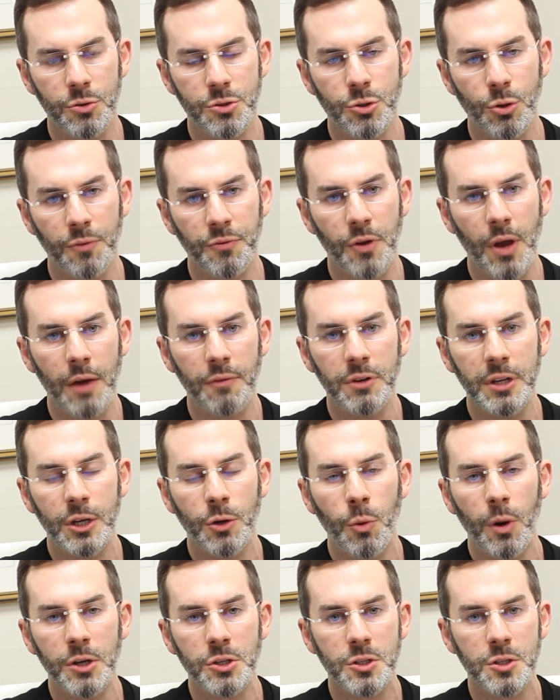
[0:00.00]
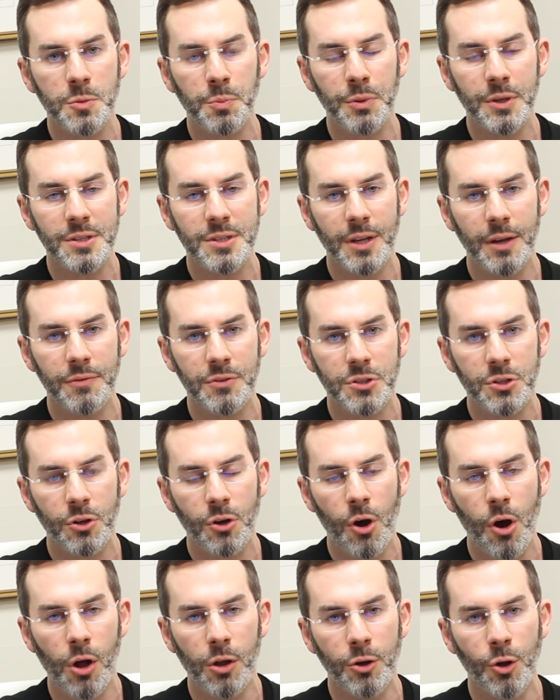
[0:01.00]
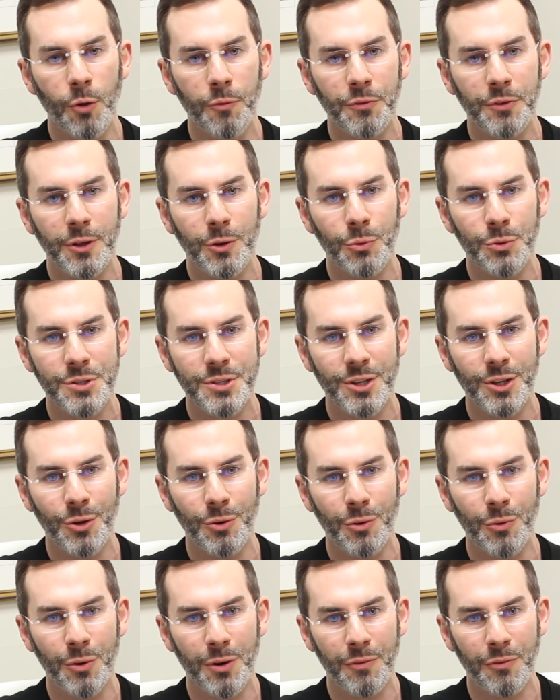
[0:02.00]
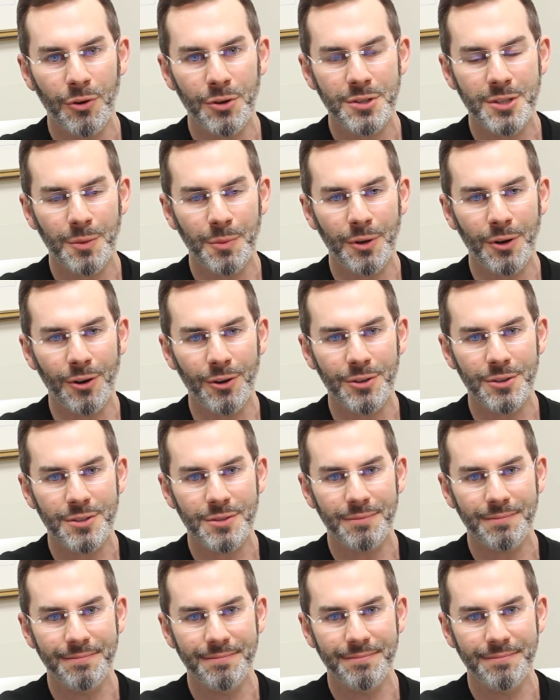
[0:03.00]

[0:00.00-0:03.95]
So if you have any questions, please give us a call, and hopefully we'll see you at one of our seminars.